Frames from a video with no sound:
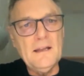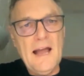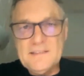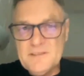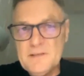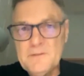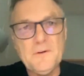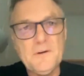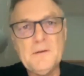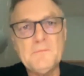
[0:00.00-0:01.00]
asking
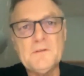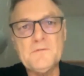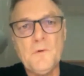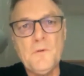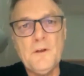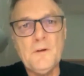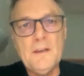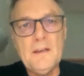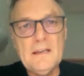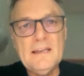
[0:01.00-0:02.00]
forgiveness for the
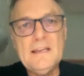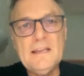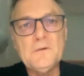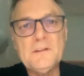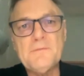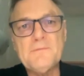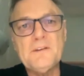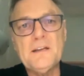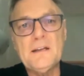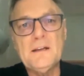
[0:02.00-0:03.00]
illegal
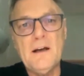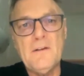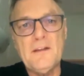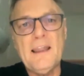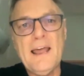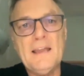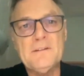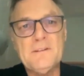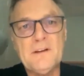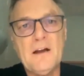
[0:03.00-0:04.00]
gifting of the land
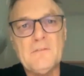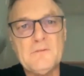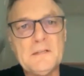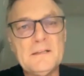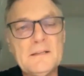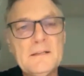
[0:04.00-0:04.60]
to the government.